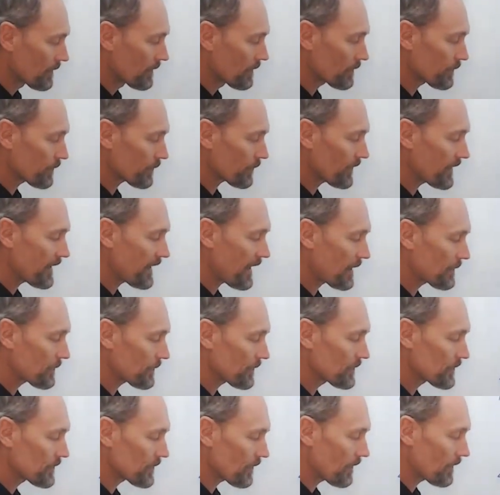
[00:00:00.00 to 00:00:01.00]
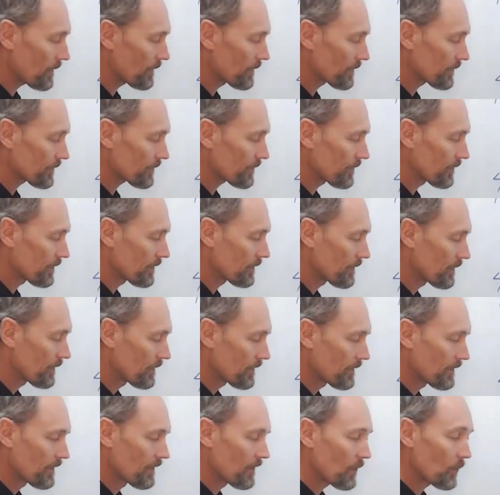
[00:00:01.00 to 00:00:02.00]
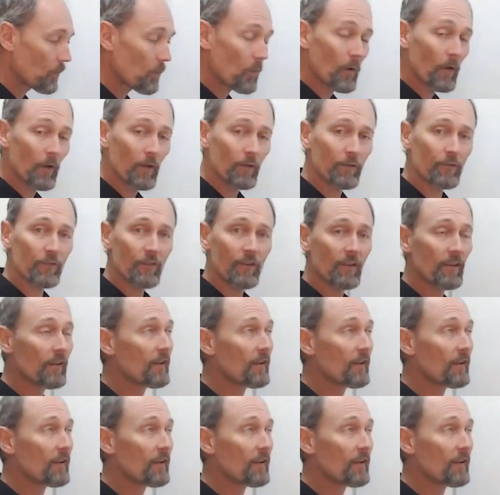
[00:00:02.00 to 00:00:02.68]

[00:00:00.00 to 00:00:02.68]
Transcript: $300 worth